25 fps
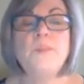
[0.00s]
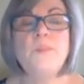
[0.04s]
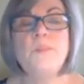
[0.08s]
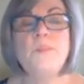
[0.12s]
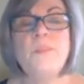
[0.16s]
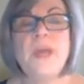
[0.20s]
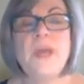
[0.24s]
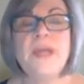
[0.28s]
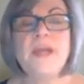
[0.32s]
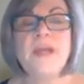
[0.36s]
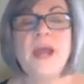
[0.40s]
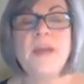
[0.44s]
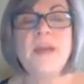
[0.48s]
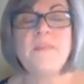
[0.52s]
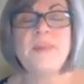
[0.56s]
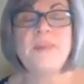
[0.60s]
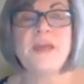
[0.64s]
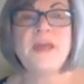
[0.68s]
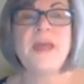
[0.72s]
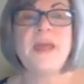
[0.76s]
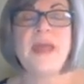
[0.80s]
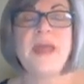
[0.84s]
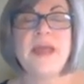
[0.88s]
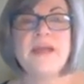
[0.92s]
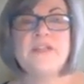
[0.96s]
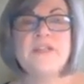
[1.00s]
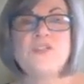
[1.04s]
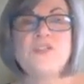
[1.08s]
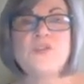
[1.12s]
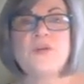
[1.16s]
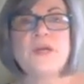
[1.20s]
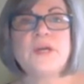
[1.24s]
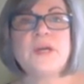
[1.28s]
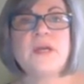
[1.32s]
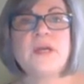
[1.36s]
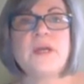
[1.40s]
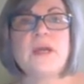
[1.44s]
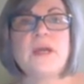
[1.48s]
may not be
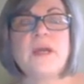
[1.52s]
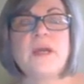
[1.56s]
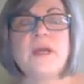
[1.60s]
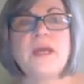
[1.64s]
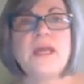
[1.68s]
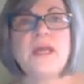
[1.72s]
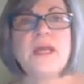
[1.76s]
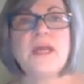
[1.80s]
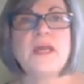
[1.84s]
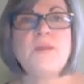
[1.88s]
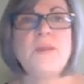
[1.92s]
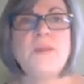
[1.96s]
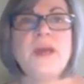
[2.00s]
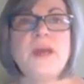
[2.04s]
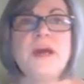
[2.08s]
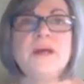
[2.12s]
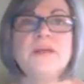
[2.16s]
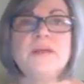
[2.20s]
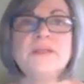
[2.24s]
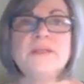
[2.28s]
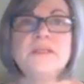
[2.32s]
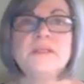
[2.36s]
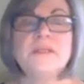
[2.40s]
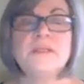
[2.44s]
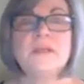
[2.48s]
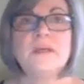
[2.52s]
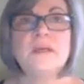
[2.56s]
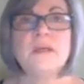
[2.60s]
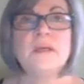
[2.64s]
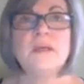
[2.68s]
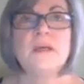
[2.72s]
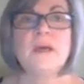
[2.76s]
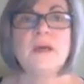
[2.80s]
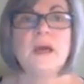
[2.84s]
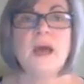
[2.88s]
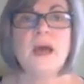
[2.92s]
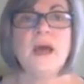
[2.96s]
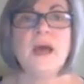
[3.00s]
answering emails
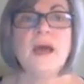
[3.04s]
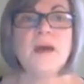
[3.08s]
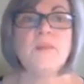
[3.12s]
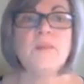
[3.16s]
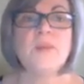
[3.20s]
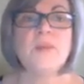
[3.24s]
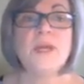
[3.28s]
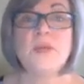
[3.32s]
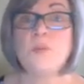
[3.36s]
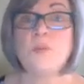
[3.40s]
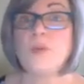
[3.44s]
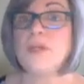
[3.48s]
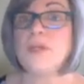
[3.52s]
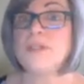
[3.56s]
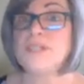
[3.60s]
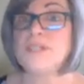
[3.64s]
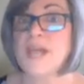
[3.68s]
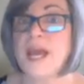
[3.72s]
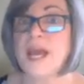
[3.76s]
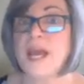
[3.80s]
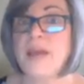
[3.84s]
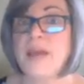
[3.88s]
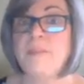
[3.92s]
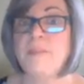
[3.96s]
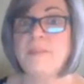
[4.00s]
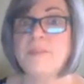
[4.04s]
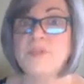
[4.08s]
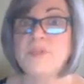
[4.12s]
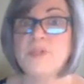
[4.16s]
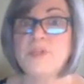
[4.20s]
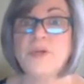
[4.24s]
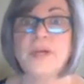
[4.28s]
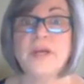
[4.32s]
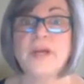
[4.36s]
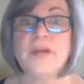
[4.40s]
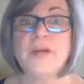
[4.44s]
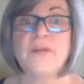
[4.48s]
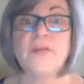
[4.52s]
in real time
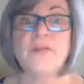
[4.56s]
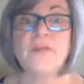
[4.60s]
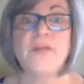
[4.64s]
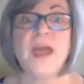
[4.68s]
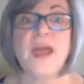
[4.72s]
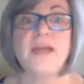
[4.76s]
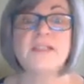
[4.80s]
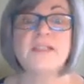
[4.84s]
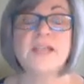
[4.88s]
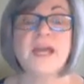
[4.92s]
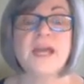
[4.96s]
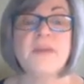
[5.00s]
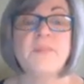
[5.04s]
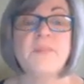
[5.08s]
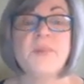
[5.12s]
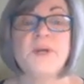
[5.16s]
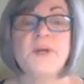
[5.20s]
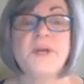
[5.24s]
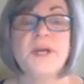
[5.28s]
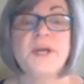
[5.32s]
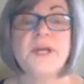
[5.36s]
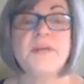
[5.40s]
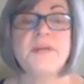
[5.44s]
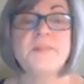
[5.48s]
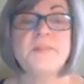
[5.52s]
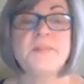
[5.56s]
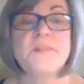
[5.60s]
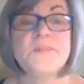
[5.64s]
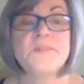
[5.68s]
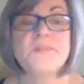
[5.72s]
during that time period.